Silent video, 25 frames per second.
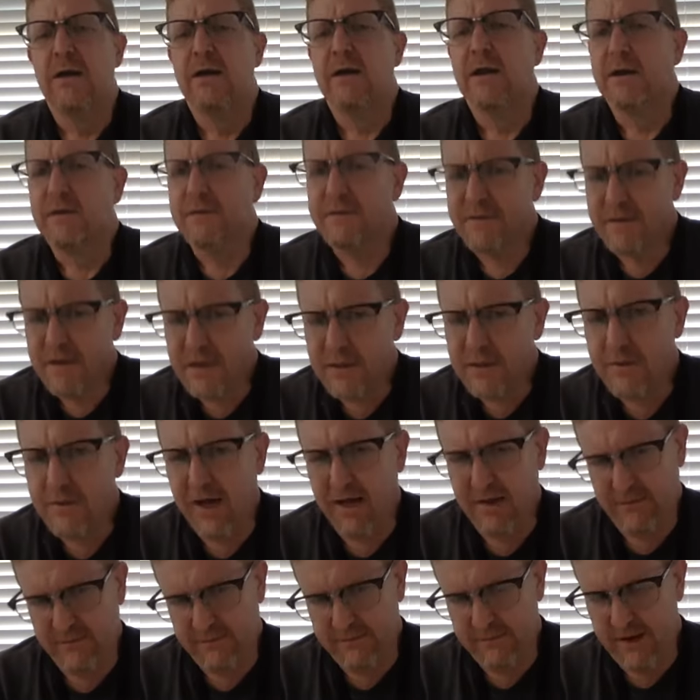Now, think
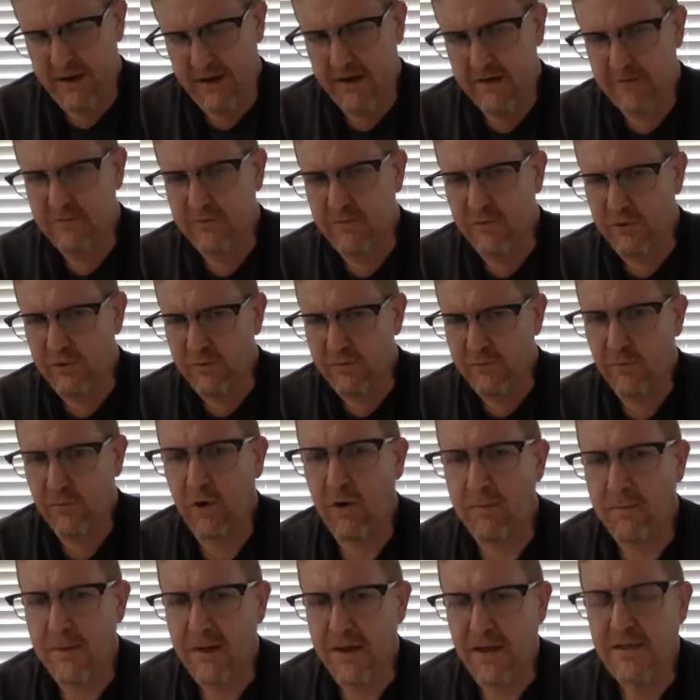about that for a
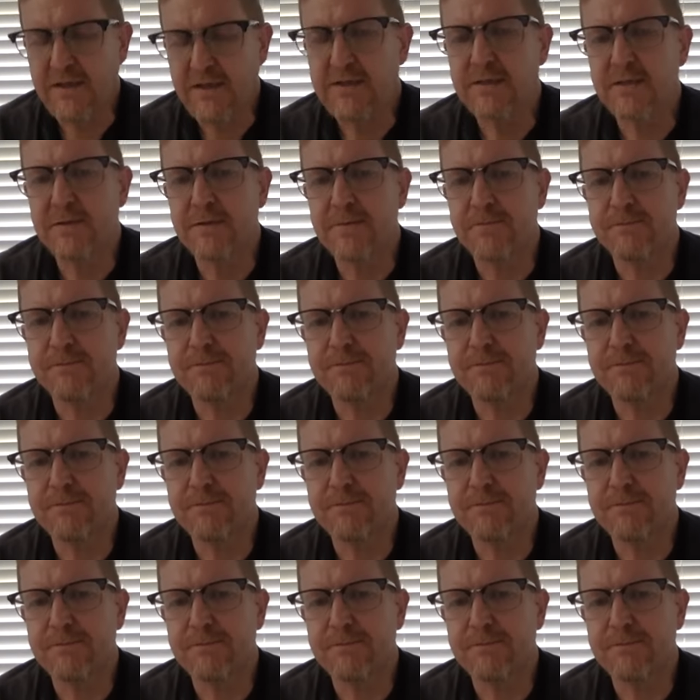moment.